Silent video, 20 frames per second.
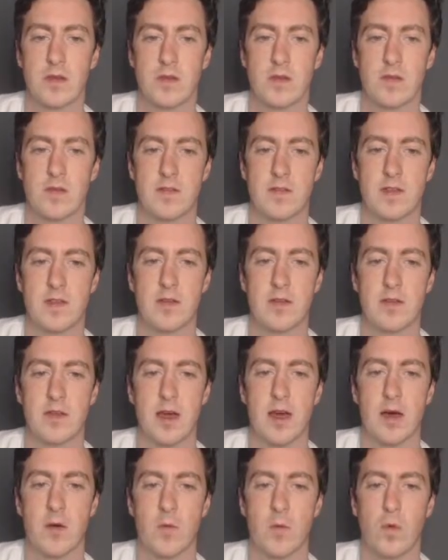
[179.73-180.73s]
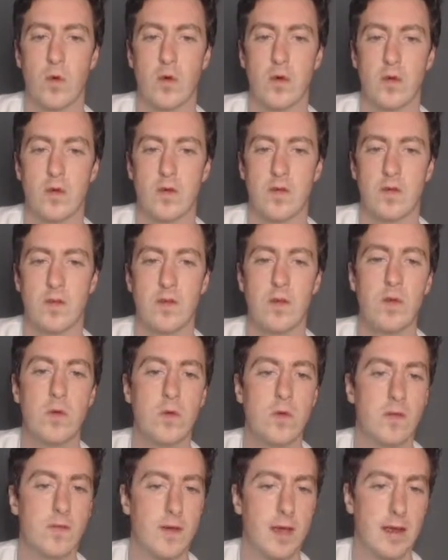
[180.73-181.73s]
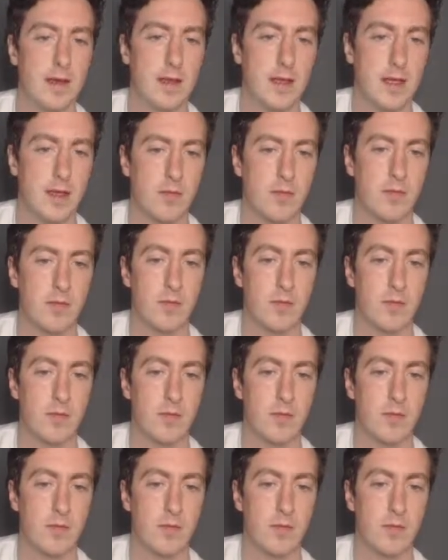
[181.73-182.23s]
still got 1, 2 defending him,